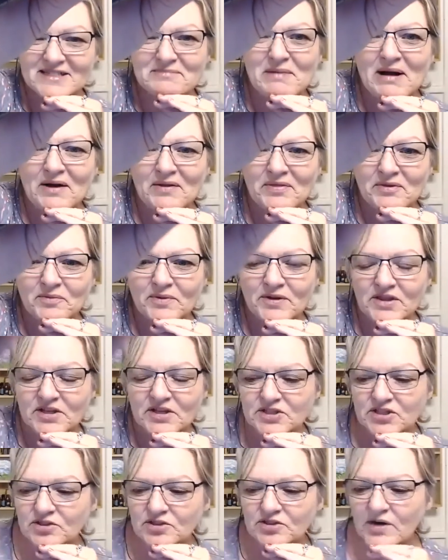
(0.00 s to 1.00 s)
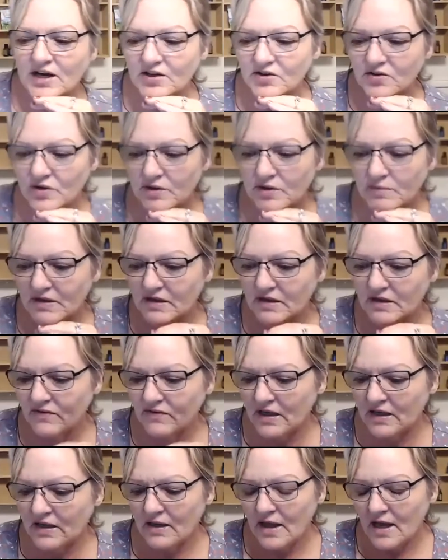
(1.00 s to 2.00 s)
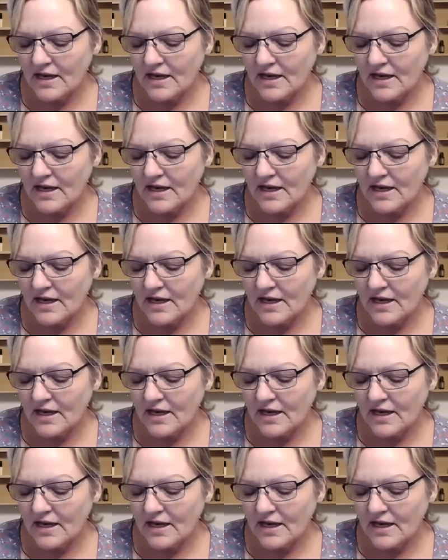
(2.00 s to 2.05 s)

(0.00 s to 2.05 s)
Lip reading: month with a 200 PV.